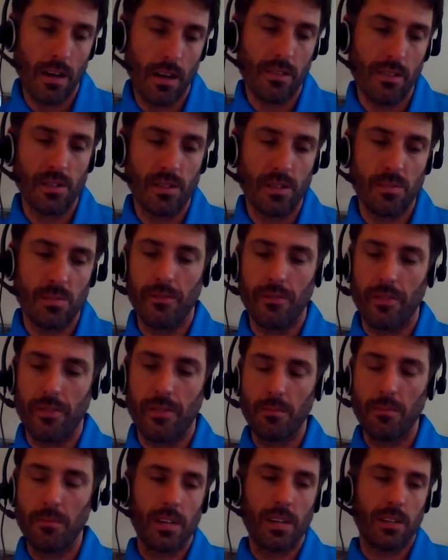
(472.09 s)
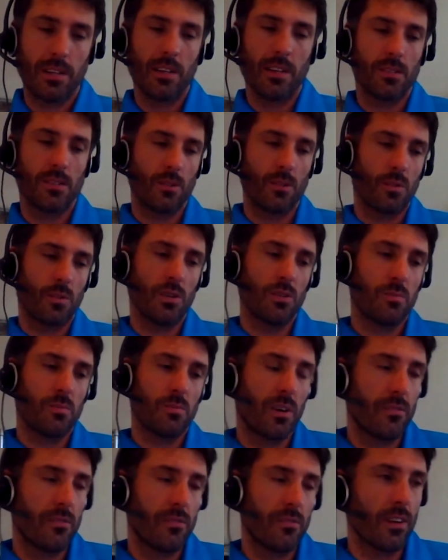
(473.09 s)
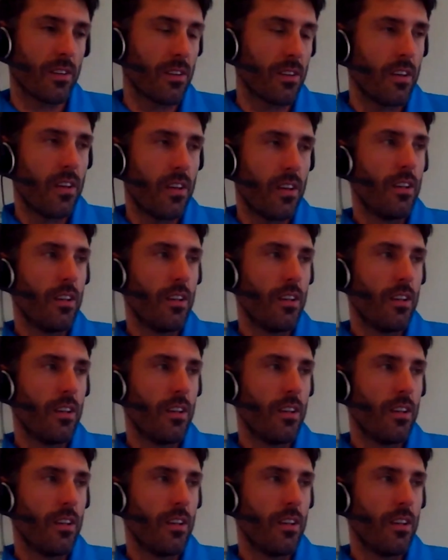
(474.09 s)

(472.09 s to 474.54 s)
Nothing's perfect. Anybody that tells you the world's perfect,